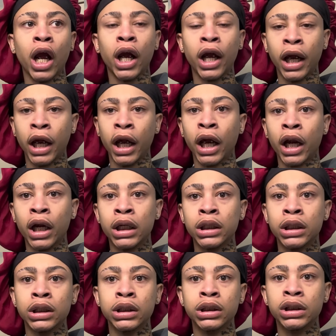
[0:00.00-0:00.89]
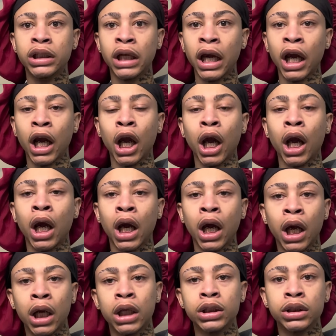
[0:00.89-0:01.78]
and get
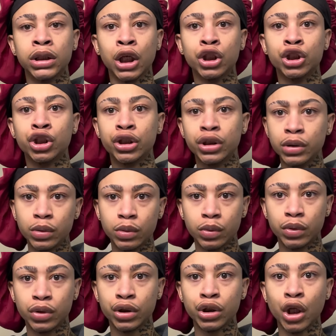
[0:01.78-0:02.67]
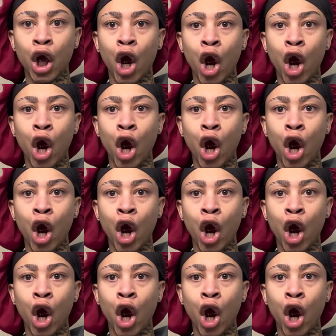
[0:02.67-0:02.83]
his shoes.